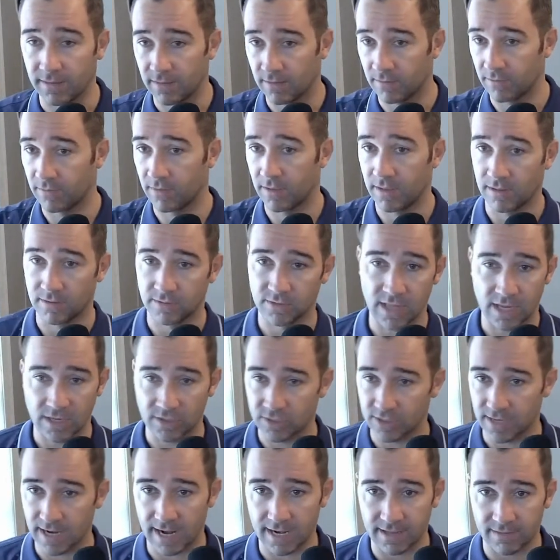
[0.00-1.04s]
They
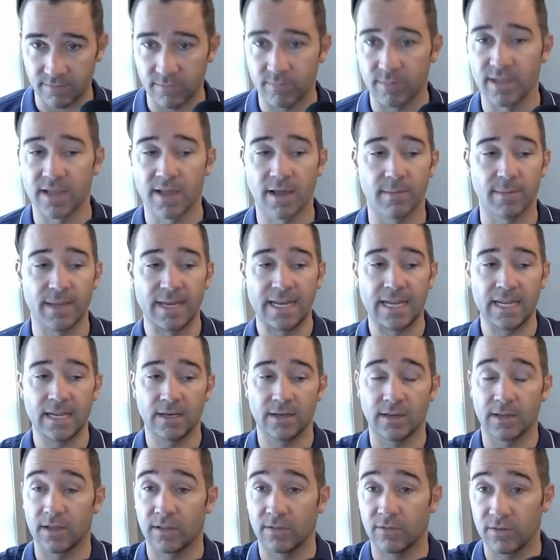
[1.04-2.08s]
should not even be coming
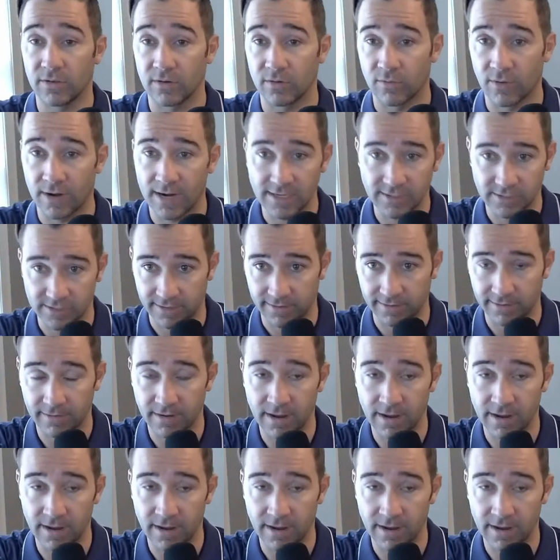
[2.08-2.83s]
into consideration,